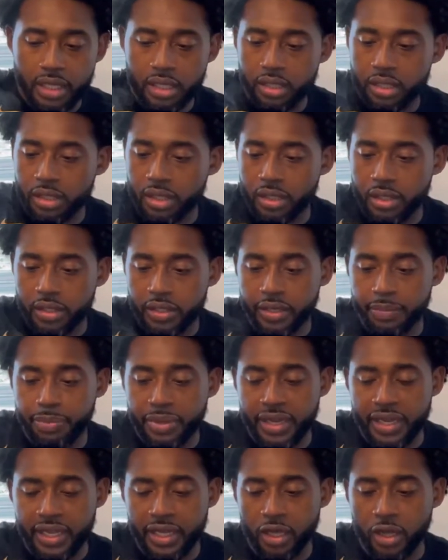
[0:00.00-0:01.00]
Depending
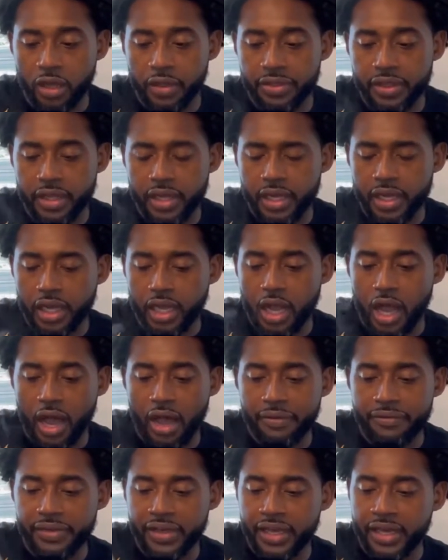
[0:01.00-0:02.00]
on the
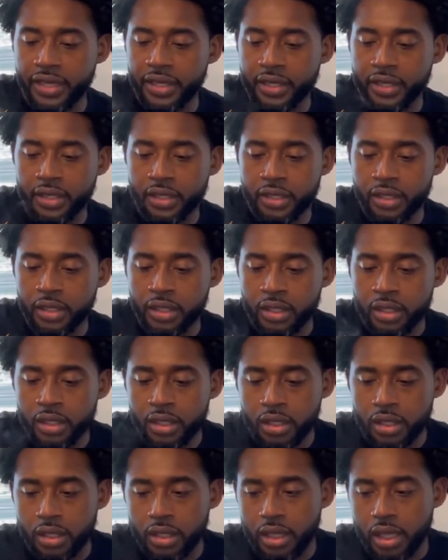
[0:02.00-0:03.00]
coffee,
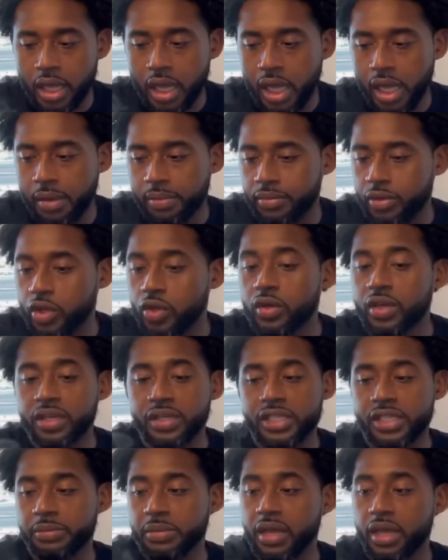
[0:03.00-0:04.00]
you can
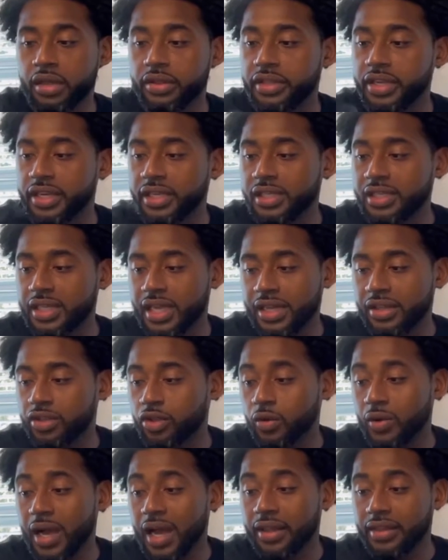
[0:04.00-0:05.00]
smell this
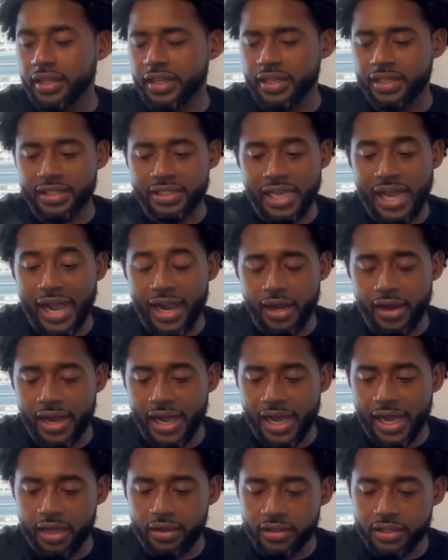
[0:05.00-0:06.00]
throughout the entire
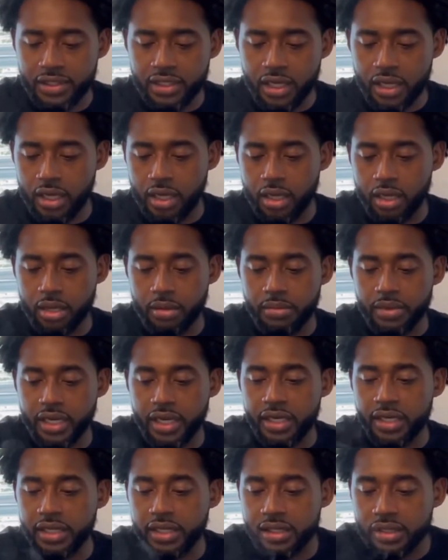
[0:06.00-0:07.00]
house. It
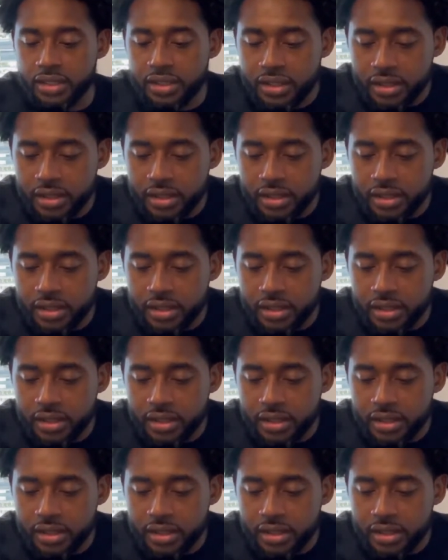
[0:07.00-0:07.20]
is,